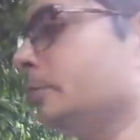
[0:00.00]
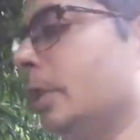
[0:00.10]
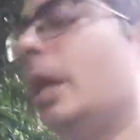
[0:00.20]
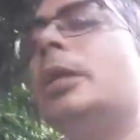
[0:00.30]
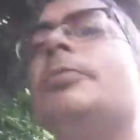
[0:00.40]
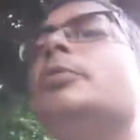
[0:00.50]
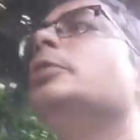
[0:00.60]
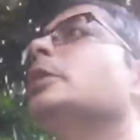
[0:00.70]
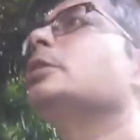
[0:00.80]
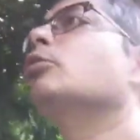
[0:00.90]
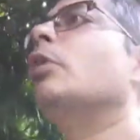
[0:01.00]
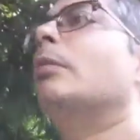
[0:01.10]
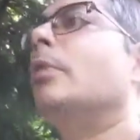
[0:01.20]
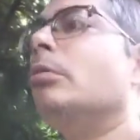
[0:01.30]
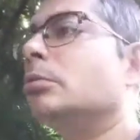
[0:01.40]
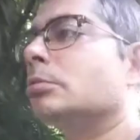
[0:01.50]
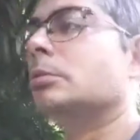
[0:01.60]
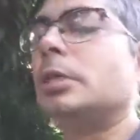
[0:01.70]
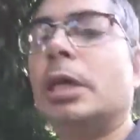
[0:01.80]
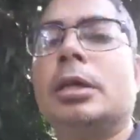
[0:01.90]
And if you just go about,
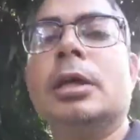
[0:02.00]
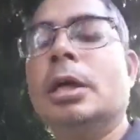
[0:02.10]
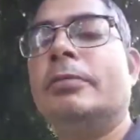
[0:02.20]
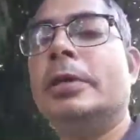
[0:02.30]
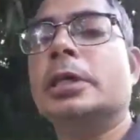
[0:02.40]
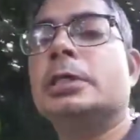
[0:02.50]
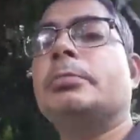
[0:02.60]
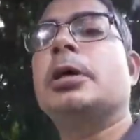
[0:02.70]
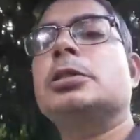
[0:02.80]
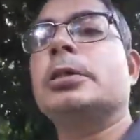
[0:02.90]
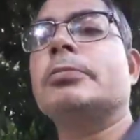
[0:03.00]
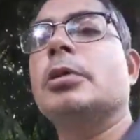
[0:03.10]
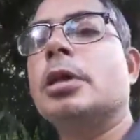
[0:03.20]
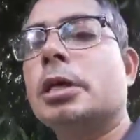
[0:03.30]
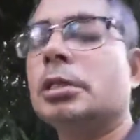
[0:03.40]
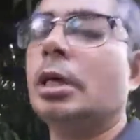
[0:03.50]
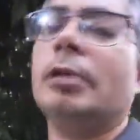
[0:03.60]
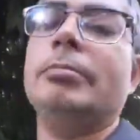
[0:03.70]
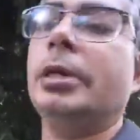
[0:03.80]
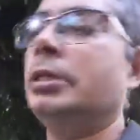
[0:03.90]
say, various parts of
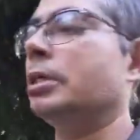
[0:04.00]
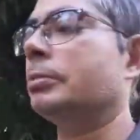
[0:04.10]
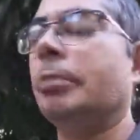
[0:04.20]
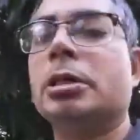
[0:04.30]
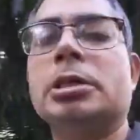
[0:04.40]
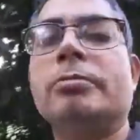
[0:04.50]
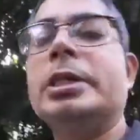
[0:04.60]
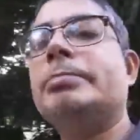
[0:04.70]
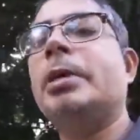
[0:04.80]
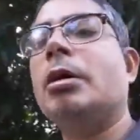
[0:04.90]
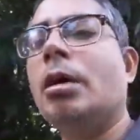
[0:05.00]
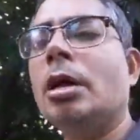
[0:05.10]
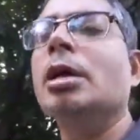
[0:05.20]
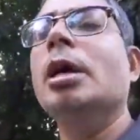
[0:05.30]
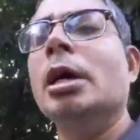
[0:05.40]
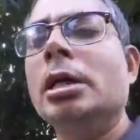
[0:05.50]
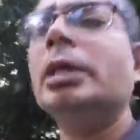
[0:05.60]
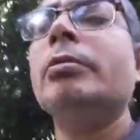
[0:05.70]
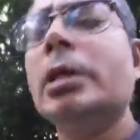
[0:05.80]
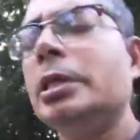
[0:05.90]
Kolkata, various parts of West Bengal,
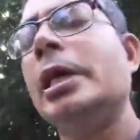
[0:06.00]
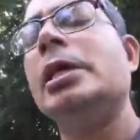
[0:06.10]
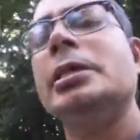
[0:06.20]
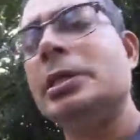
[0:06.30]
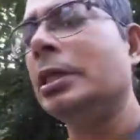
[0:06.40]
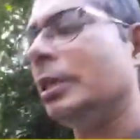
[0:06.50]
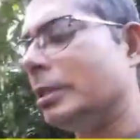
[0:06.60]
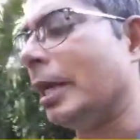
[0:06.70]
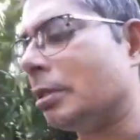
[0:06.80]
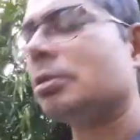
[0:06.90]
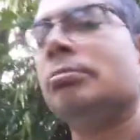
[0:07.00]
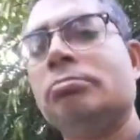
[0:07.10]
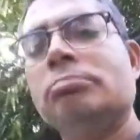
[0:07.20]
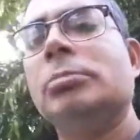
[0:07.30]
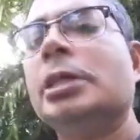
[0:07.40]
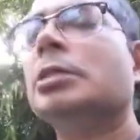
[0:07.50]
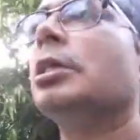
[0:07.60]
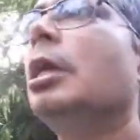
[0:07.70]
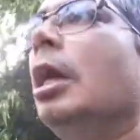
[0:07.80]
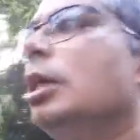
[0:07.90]
you will really see that
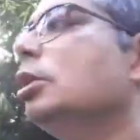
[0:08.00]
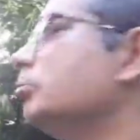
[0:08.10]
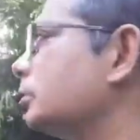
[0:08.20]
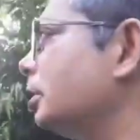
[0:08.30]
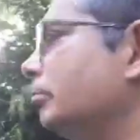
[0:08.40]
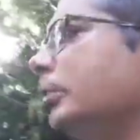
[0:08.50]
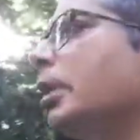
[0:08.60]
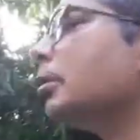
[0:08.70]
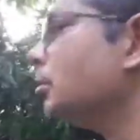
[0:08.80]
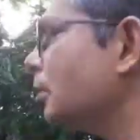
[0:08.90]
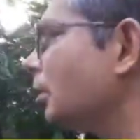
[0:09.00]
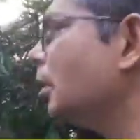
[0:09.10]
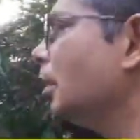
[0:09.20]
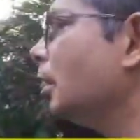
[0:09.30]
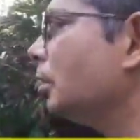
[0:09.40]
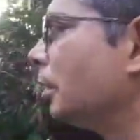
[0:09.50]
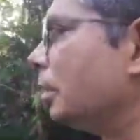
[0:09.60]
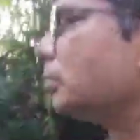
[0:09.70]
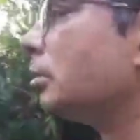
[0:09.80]
this Hindu-Muslim thing, that